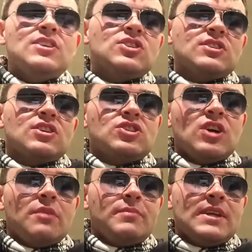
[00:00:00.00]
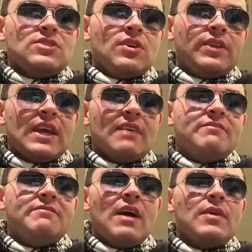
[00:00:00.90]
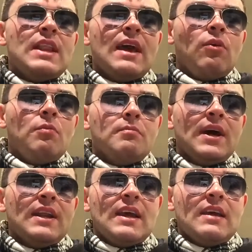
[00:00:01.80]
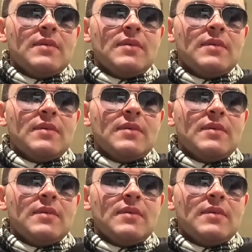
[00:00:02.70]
just a job means you only get very little money.